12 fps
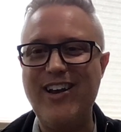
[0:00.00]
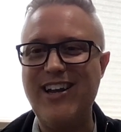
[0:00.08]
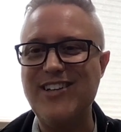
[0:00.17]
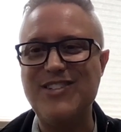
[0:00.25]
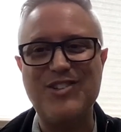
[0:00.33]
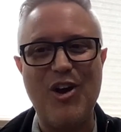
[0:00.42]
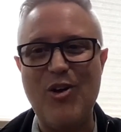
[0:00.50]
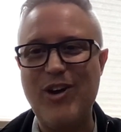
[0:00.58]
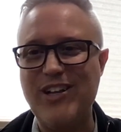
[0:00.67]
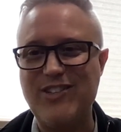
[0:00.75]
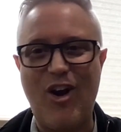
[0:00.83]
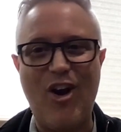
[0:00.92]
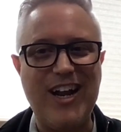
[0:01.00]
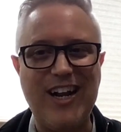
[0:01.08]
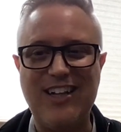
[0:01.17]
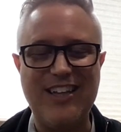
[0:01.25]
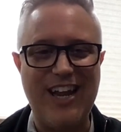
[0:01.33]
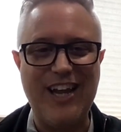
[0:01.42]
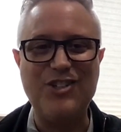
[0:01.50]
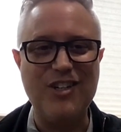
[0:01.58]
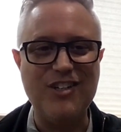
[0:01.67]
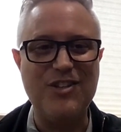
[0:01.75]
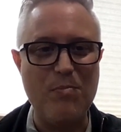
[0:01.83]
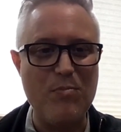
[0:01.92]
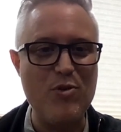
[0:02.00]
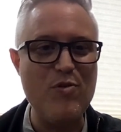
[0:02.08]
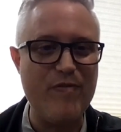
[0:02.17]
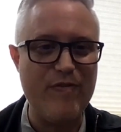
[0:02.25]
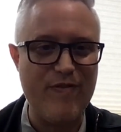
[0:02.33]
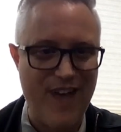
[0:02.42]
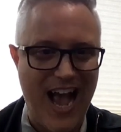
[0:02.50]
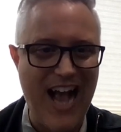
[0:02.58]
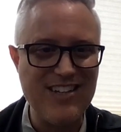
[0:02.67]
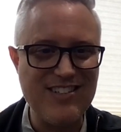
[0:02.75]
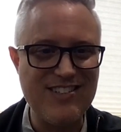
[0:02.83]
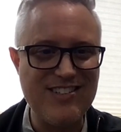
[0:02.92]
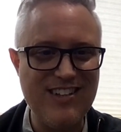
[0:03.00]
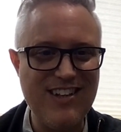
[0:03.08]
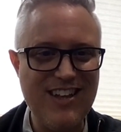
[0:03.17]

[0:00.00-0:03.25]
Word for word: And so it's our inclination to move fast.